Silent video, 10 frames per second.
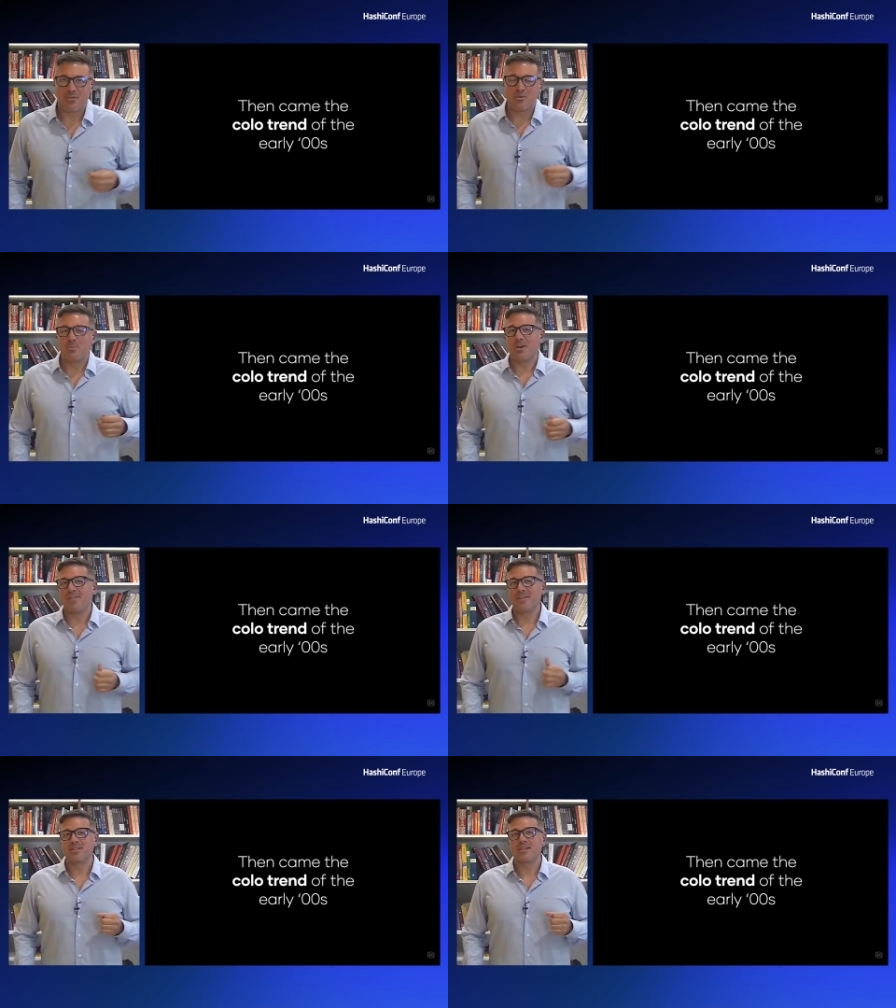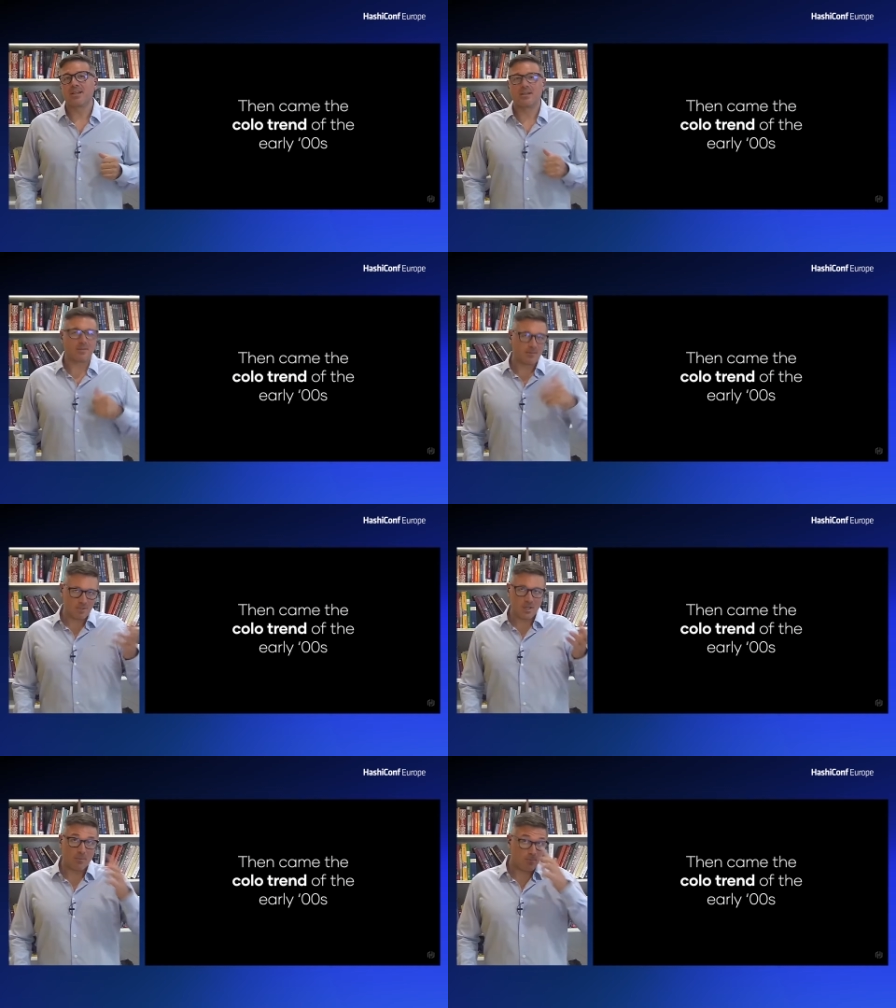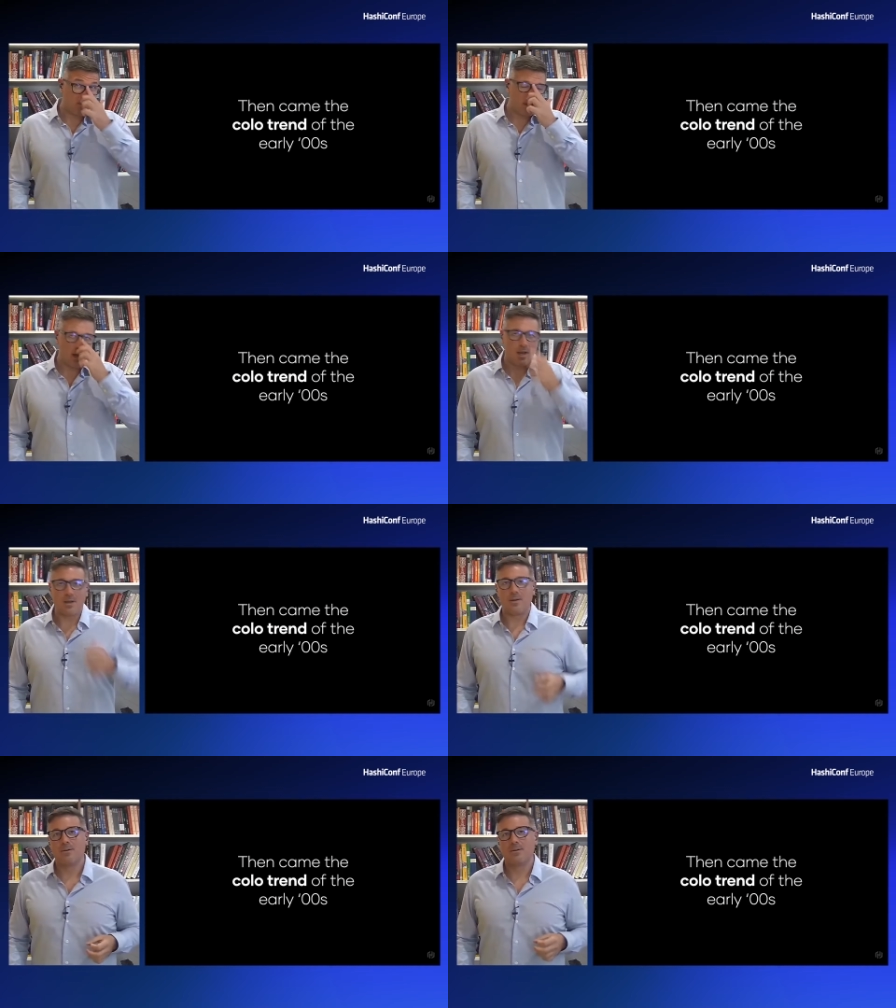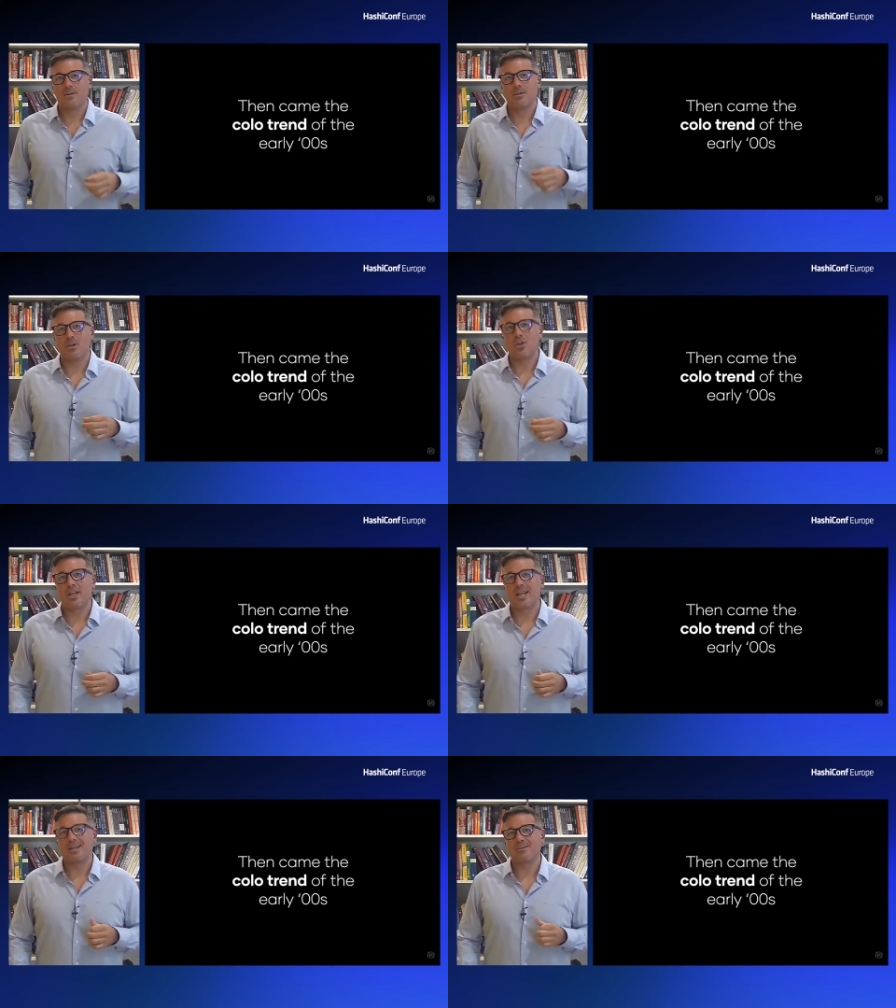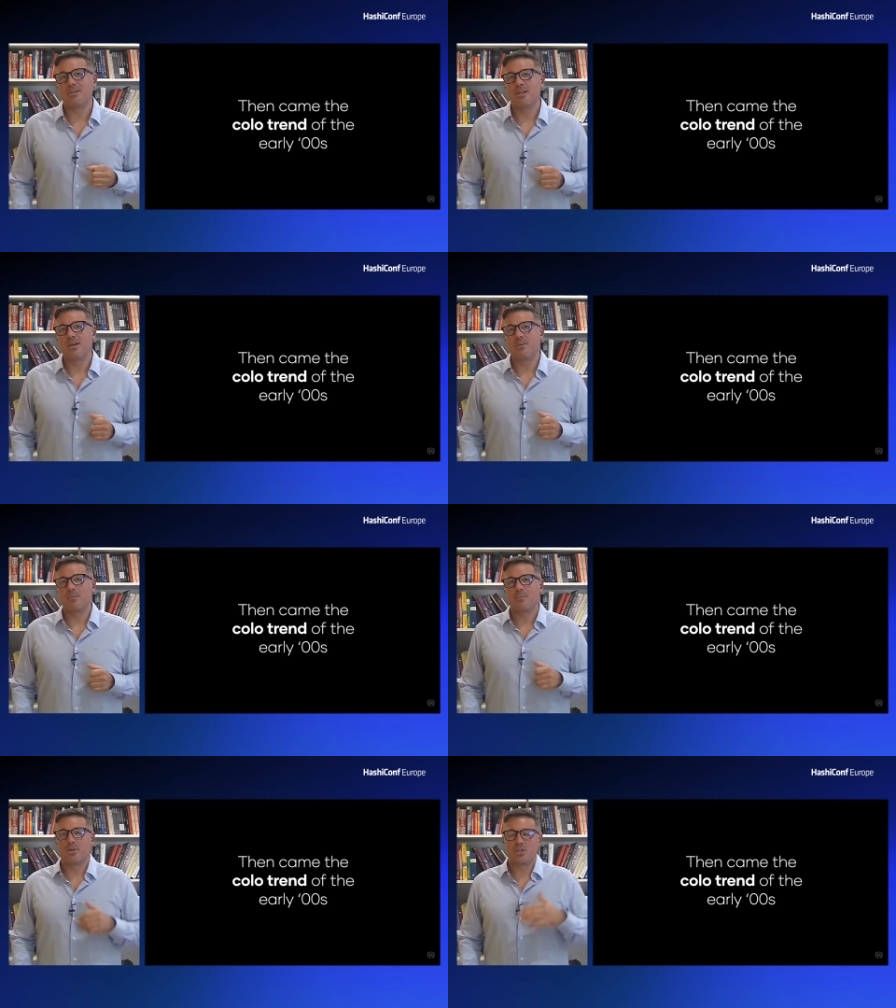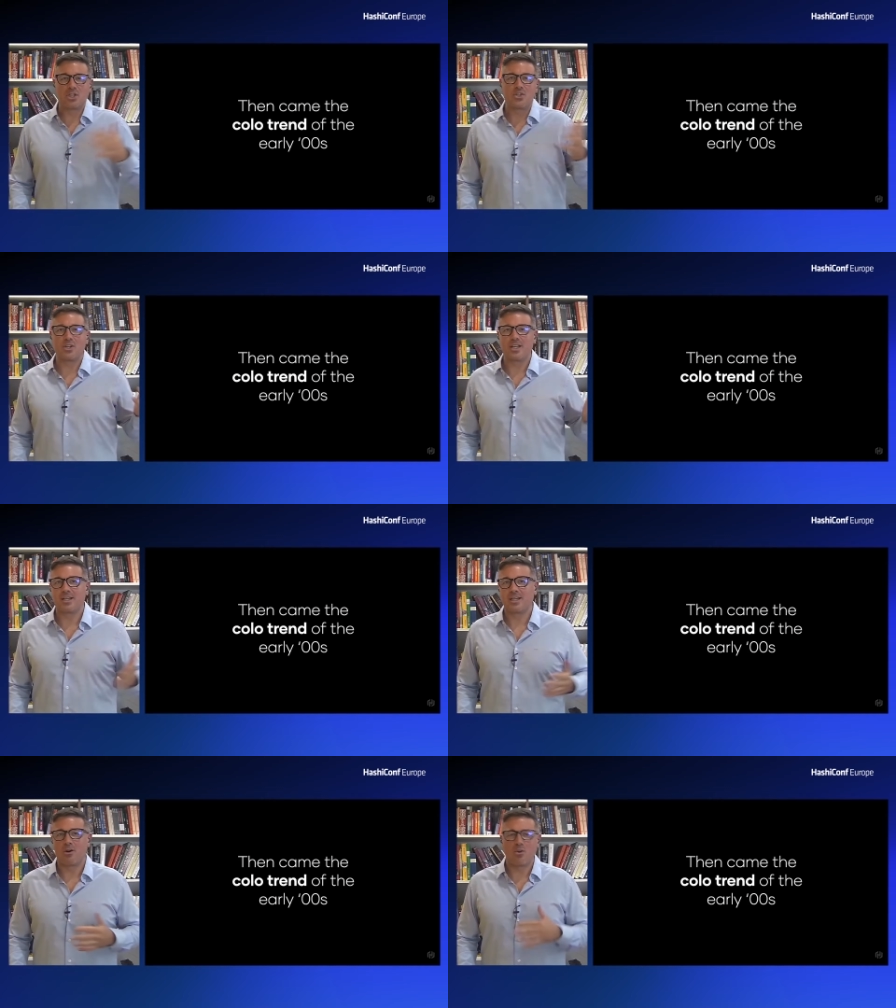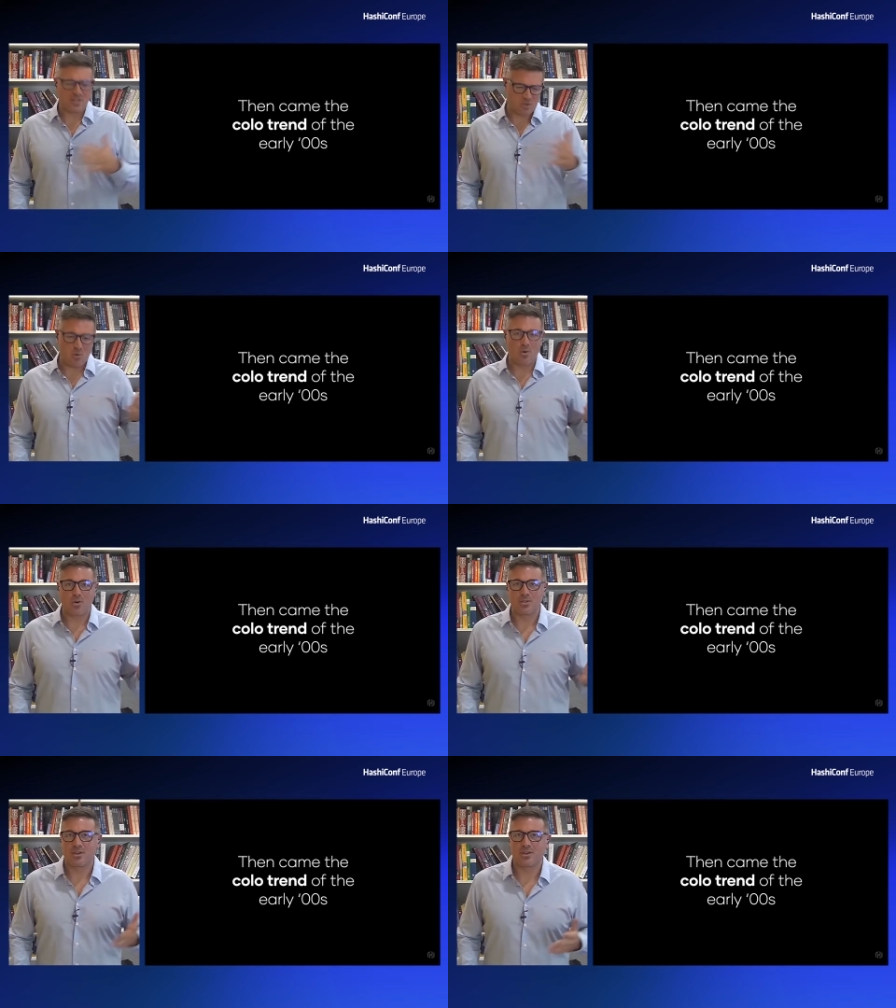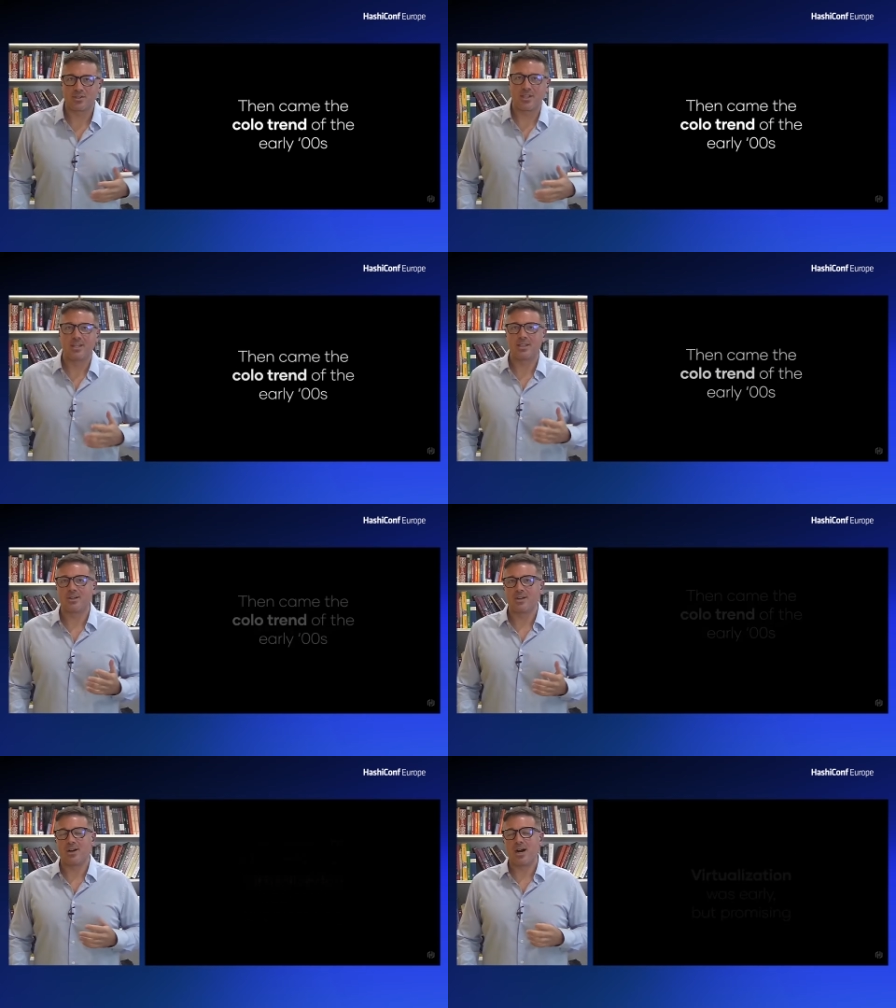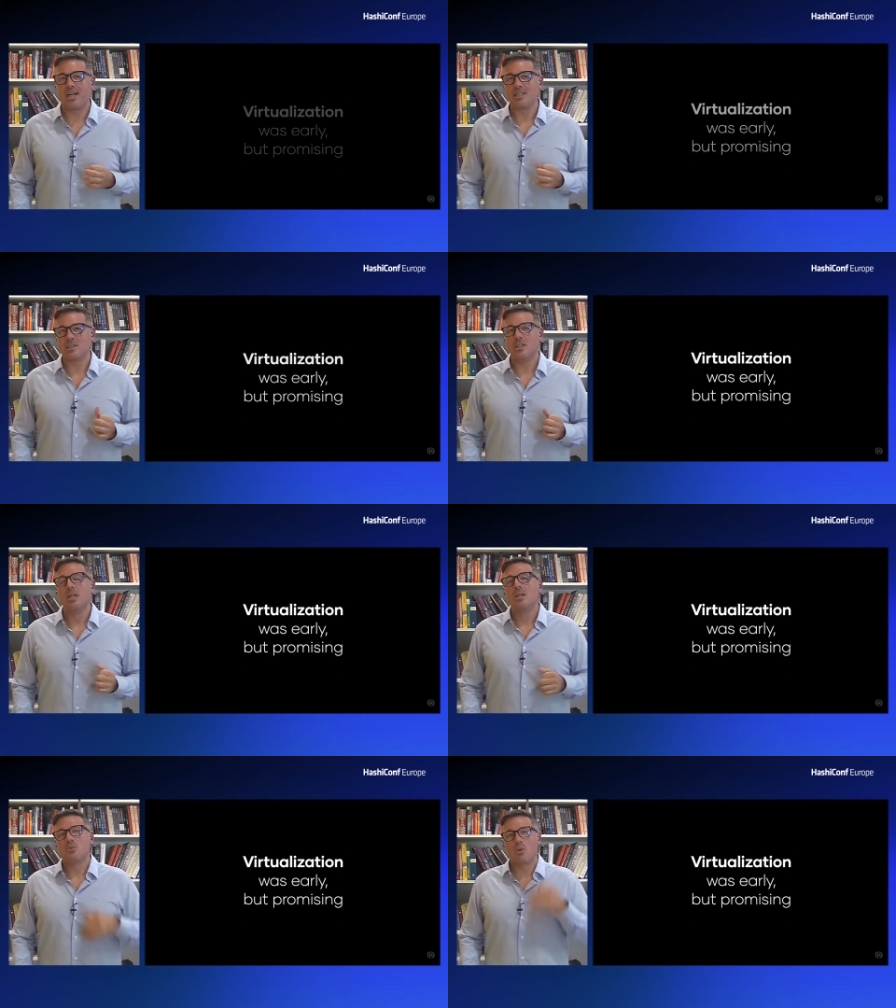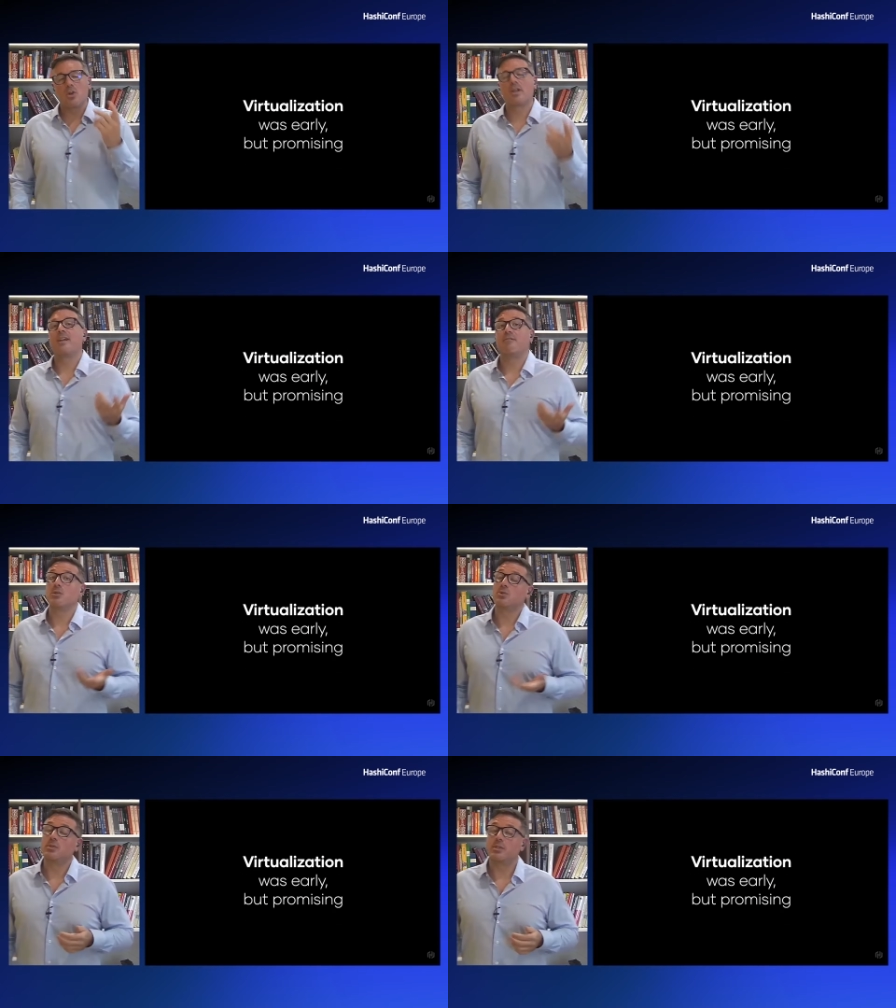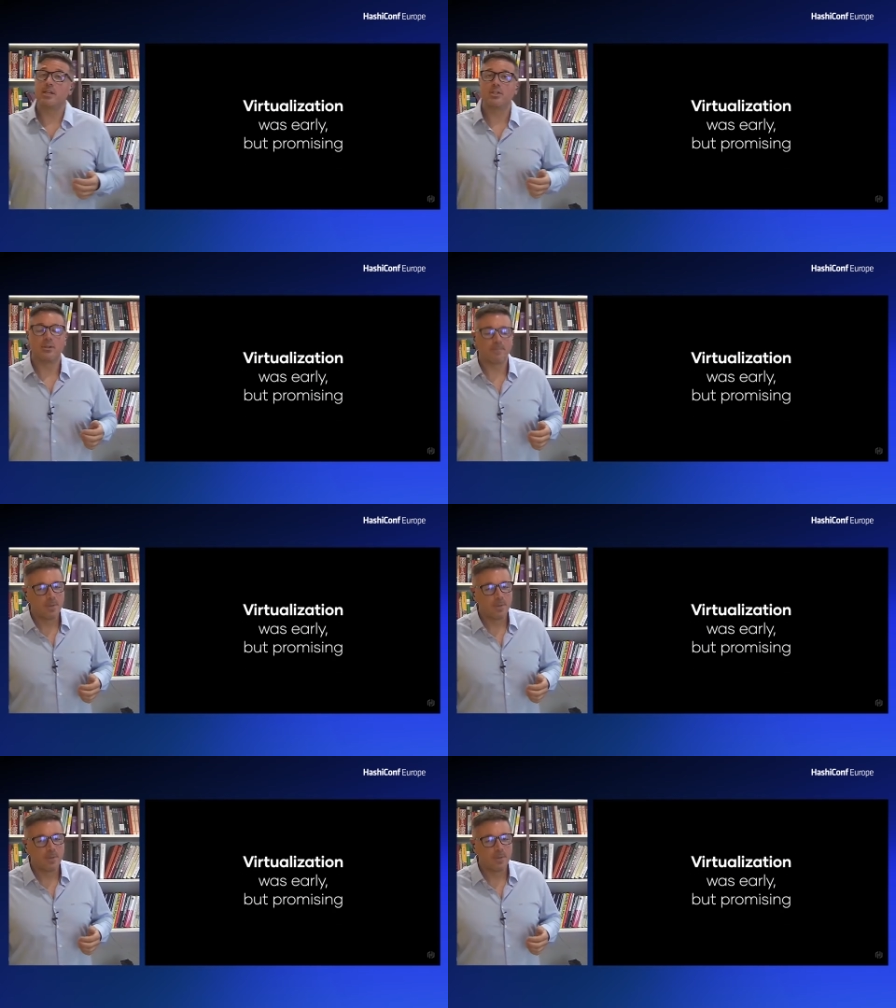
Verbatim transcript: throughput on this thing? And you know, uh, look at you know partitioning kind of all these cores that are sitting here now idle. So we're looking at virtualization.